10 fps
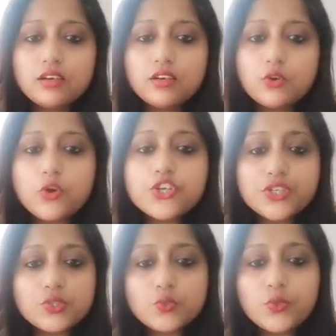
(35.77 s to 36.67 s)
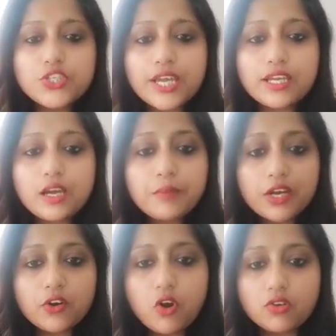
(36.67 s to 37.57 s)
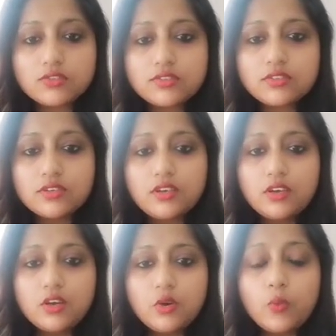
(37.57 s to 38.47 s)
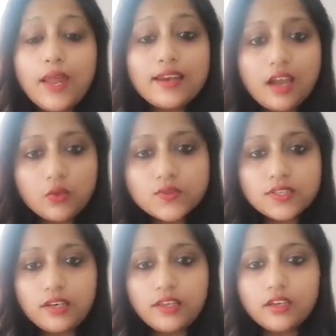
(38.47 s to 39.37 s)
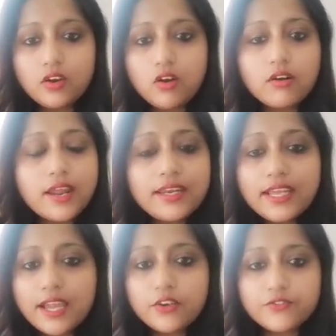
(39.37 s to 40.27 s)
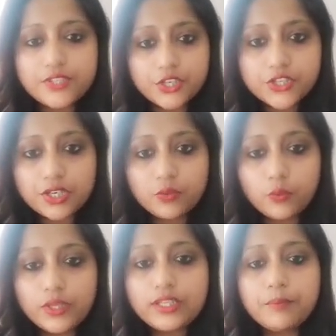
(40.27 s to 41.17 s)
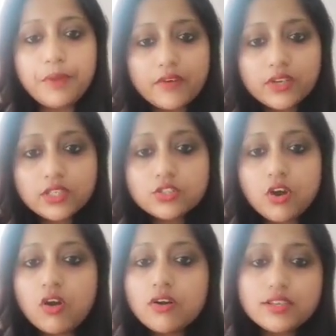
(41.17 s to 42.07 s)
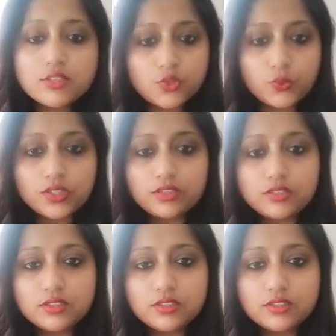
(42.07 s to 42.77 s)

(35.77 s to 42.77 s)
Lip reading: questions which I come across while counseling or any kind of session with a parent or a student.